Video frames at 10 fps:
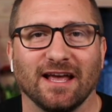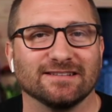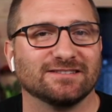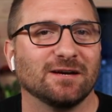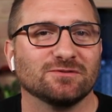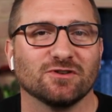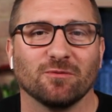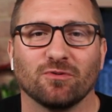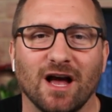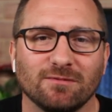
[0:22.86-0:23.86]
or they had some sort
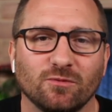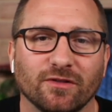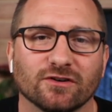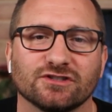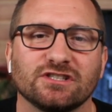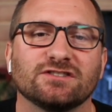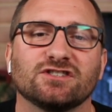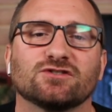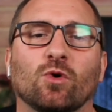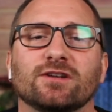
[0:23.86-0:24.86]
of problem with her, she is
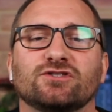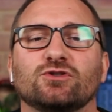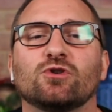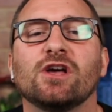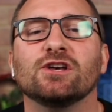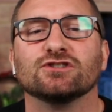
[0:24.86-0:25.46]
just going to